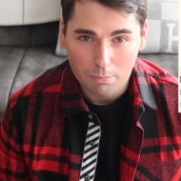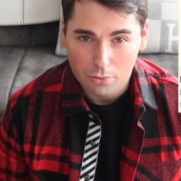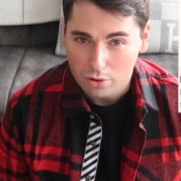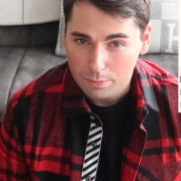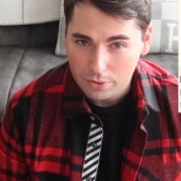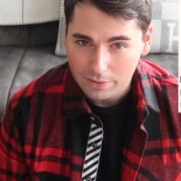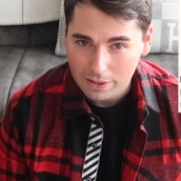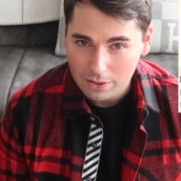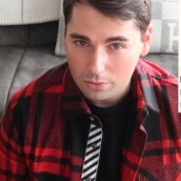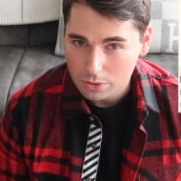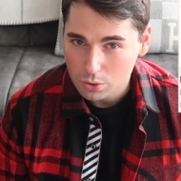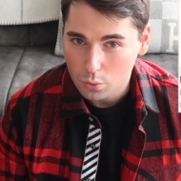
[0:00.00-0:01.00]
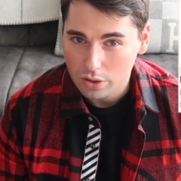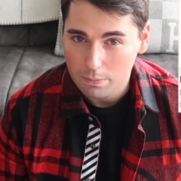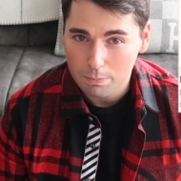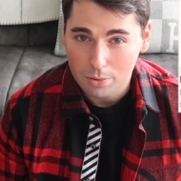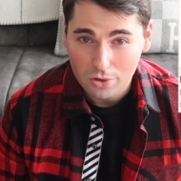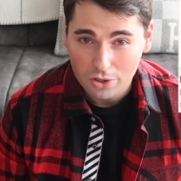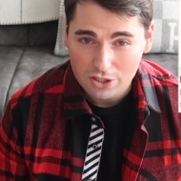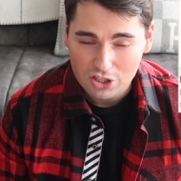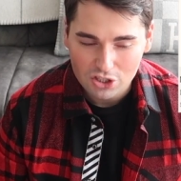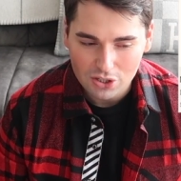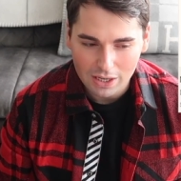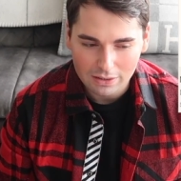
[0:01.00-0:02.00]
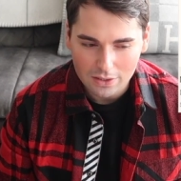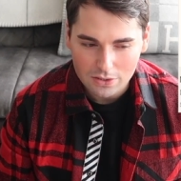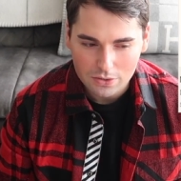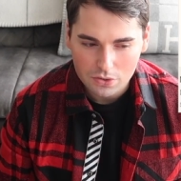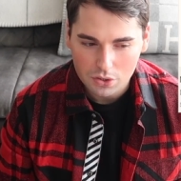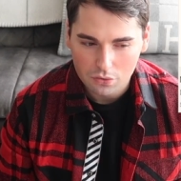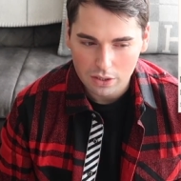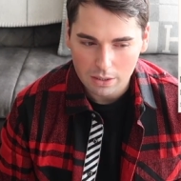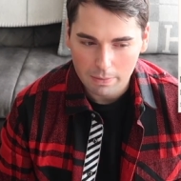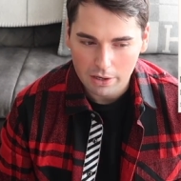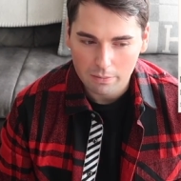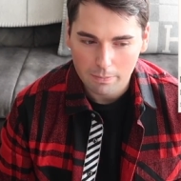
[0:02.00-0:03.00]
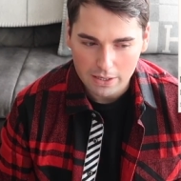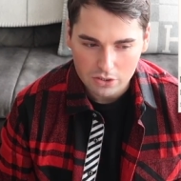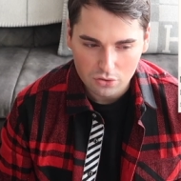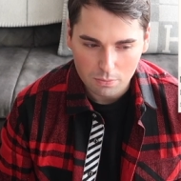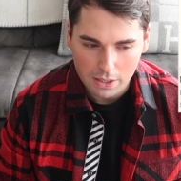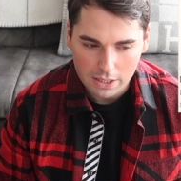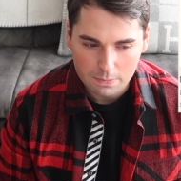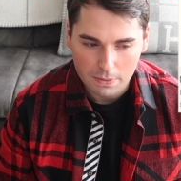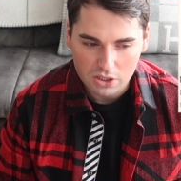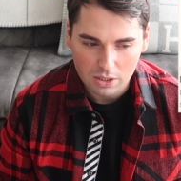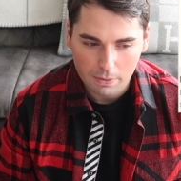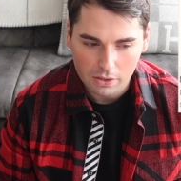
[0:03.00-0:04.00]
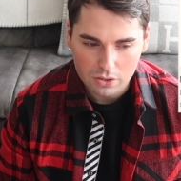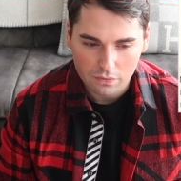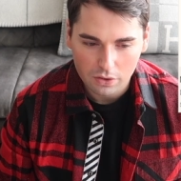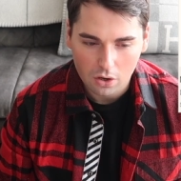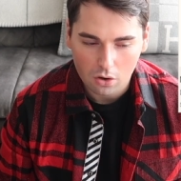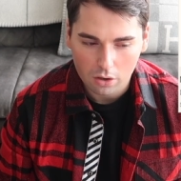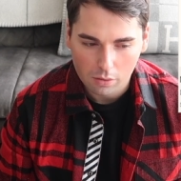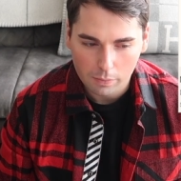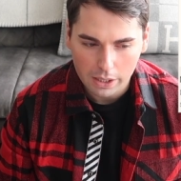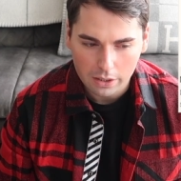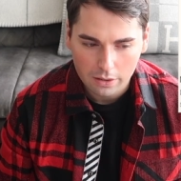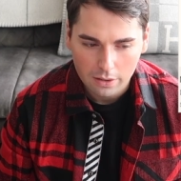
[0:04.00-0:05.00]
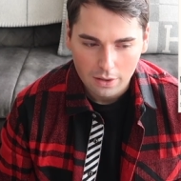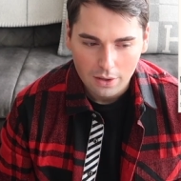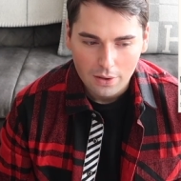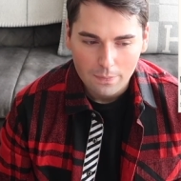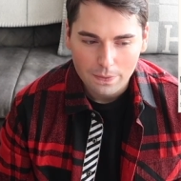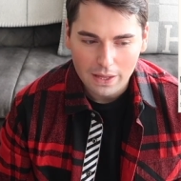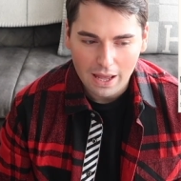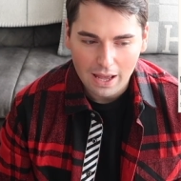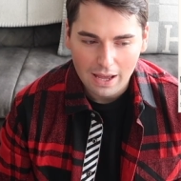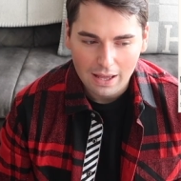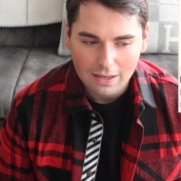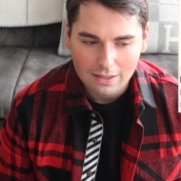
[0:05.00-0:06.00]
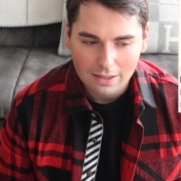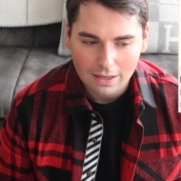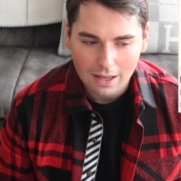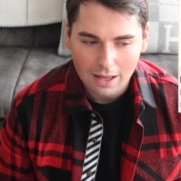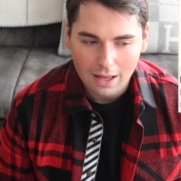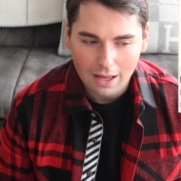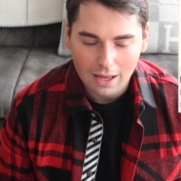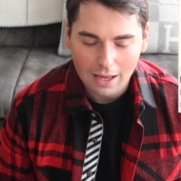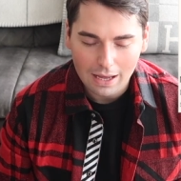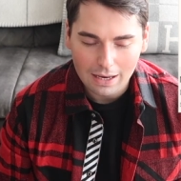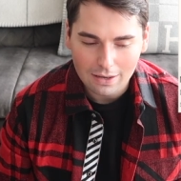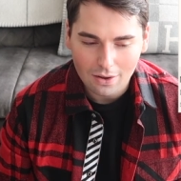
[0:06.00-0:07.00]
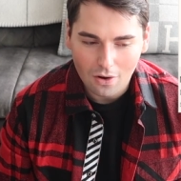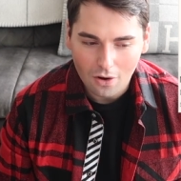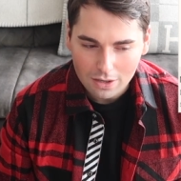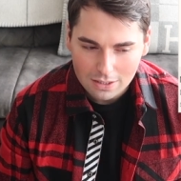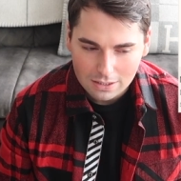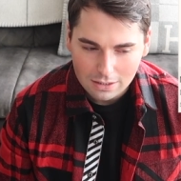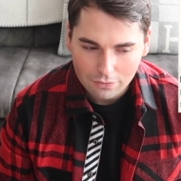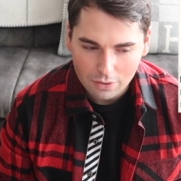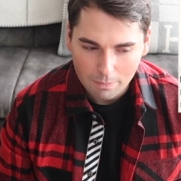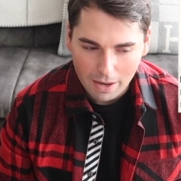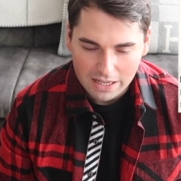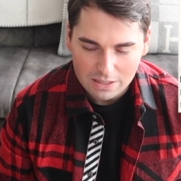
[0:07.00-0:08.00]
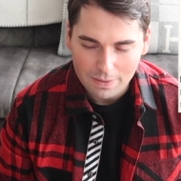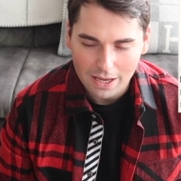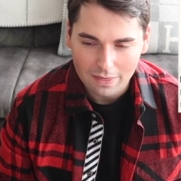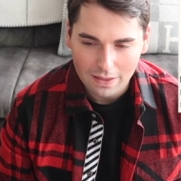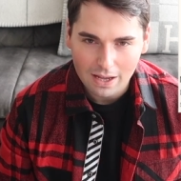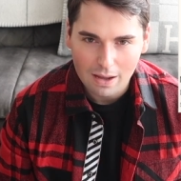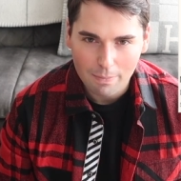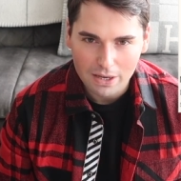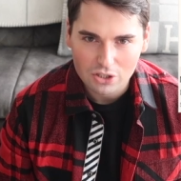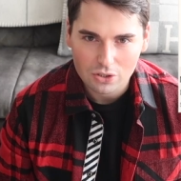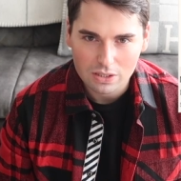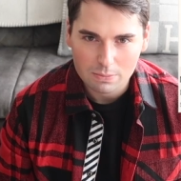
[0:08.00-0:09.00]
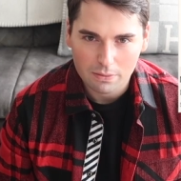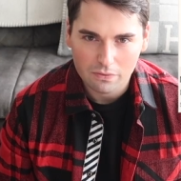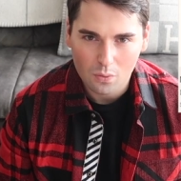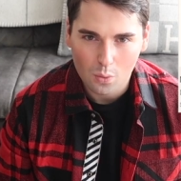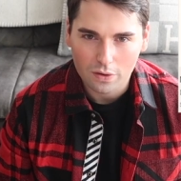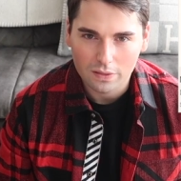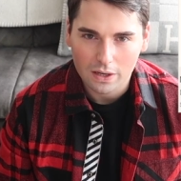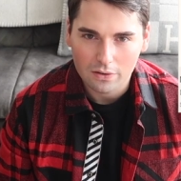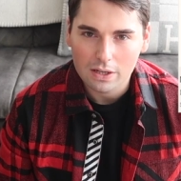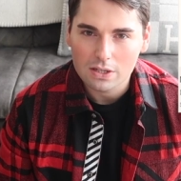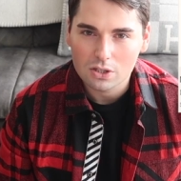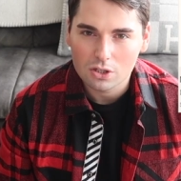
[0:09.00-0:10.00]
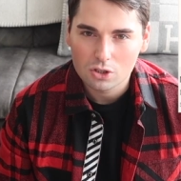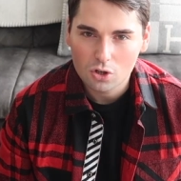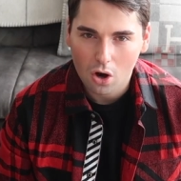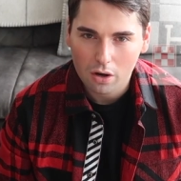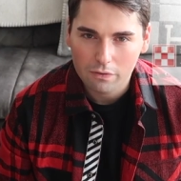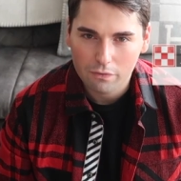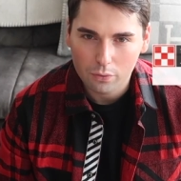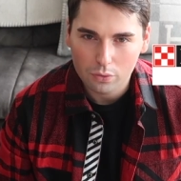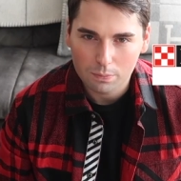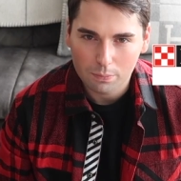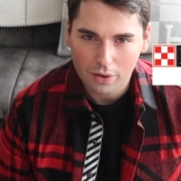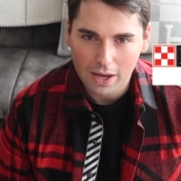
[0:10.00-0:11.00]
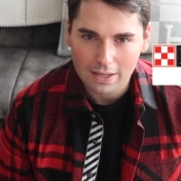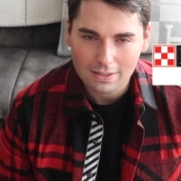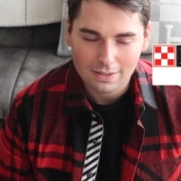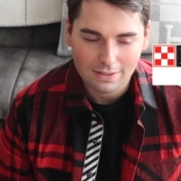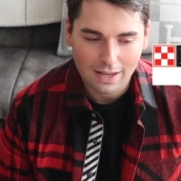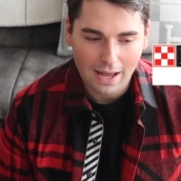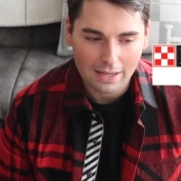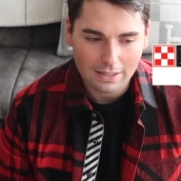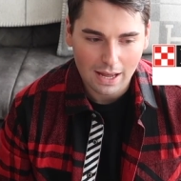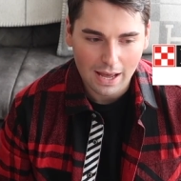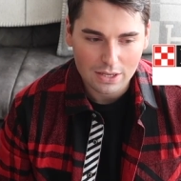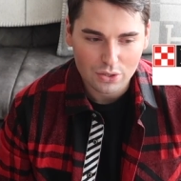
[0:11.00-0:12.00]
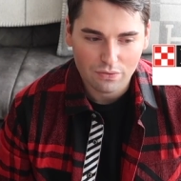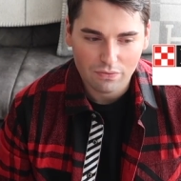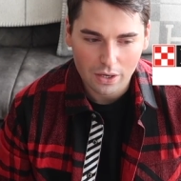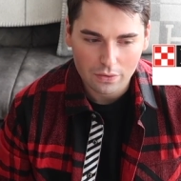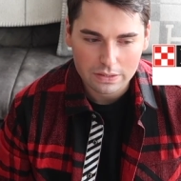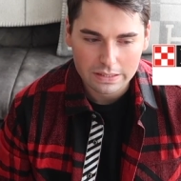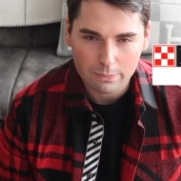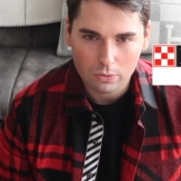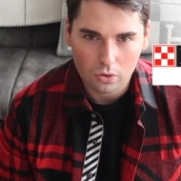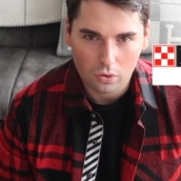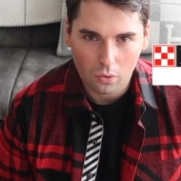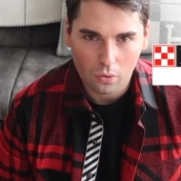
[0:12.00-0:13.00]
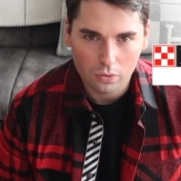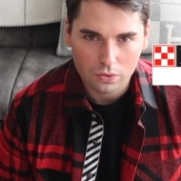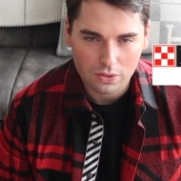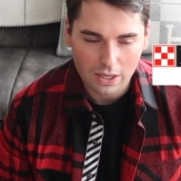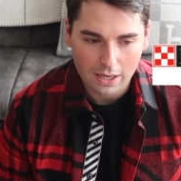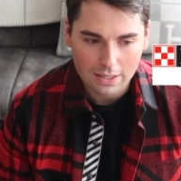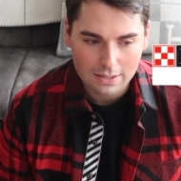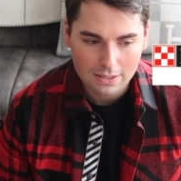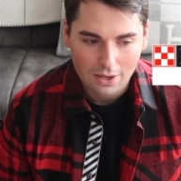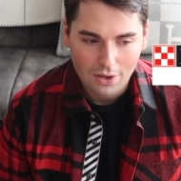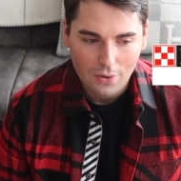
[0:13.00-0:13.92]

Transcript: Burberry or Tory Burch. It doesn't scream Hermes to me, especially because of the hardware. And it honestly reminds me, I think I mentioned this before, there is a dog food brand that has a very similar logo to this,